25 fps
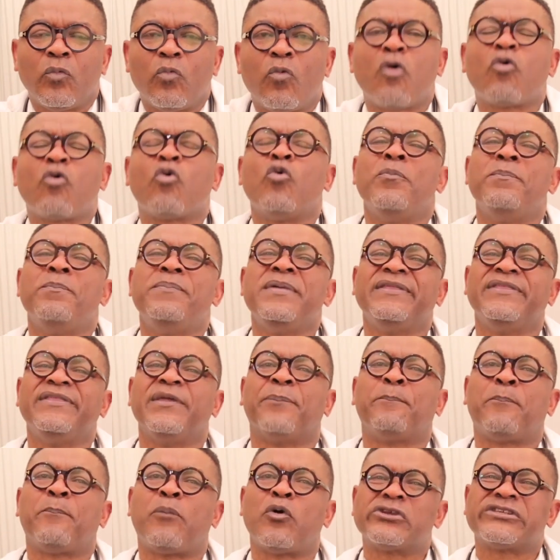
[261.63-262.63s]
What could be
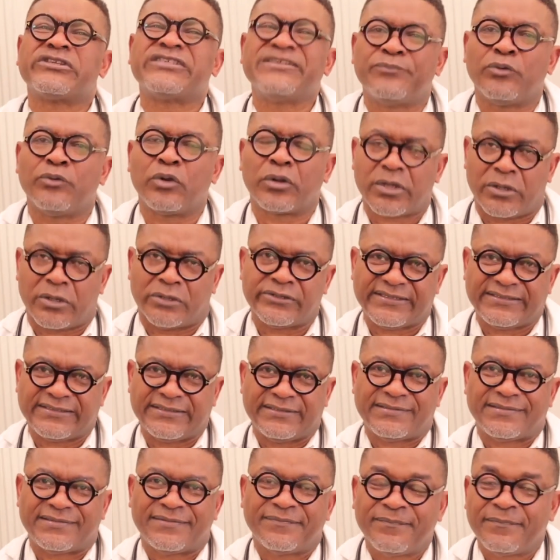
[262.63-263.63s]
the possible
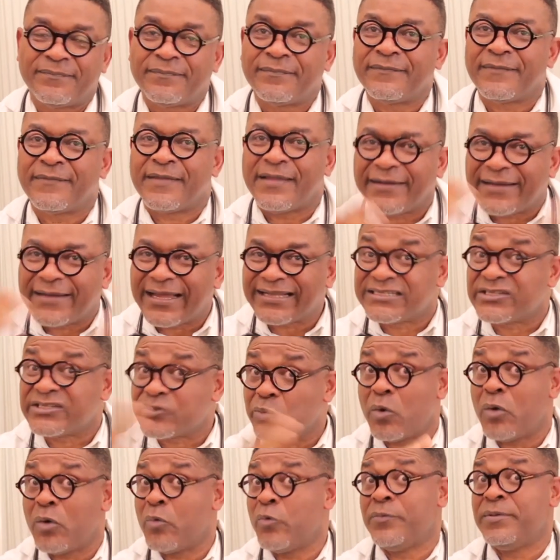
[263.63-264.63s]
causes? That's
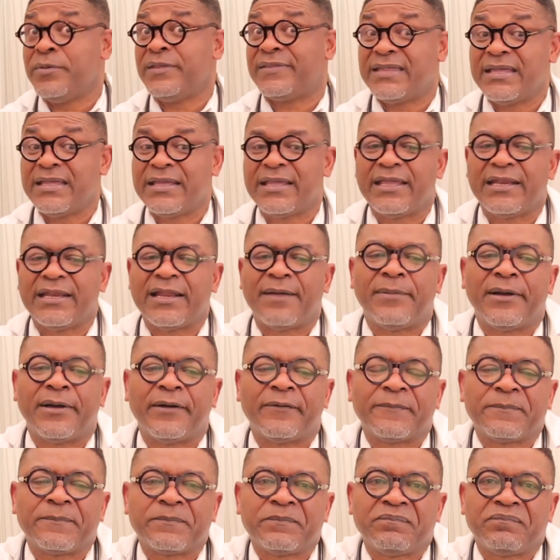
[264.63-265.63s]
what we'll be thinking
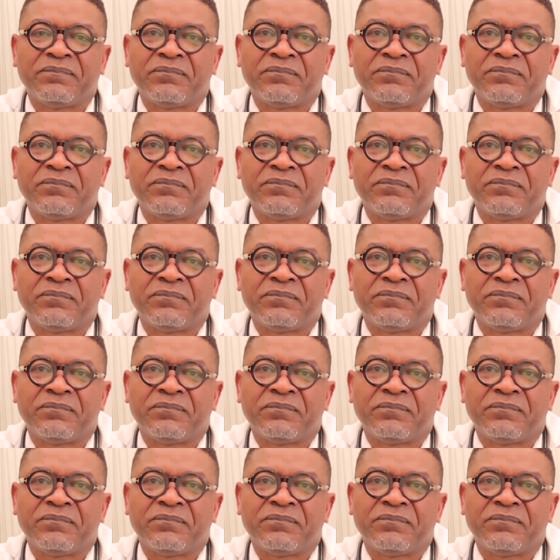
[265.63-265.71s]
about.